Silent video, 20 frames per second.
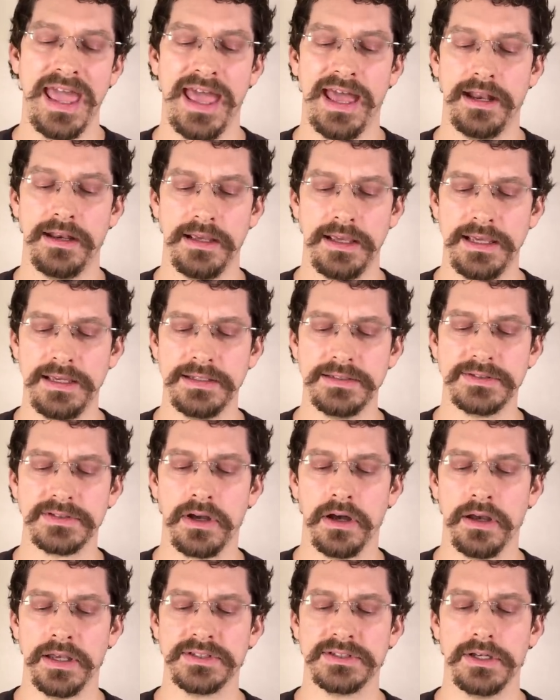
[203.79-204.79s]
And
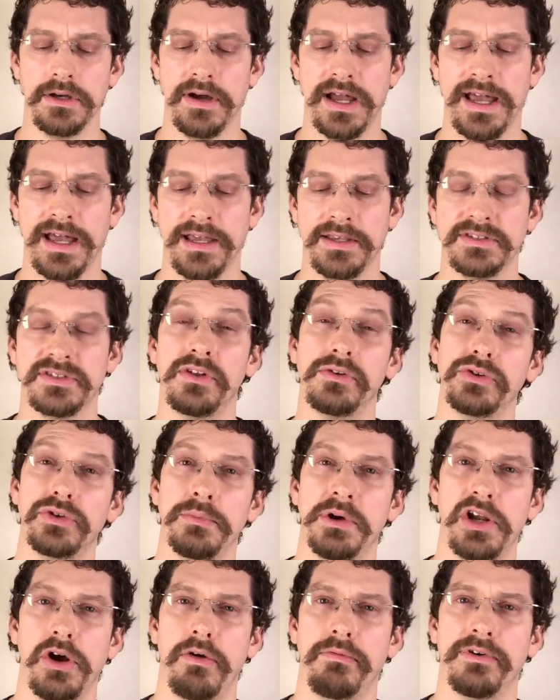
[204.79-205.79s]
his also has the
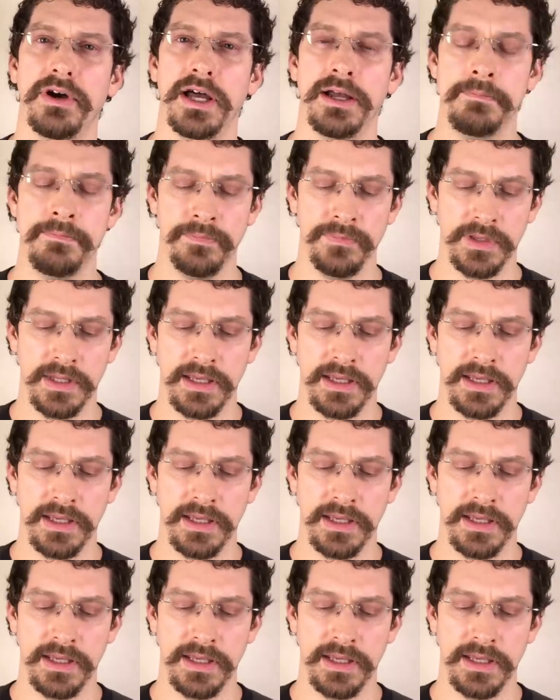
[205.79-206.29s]
Luminova.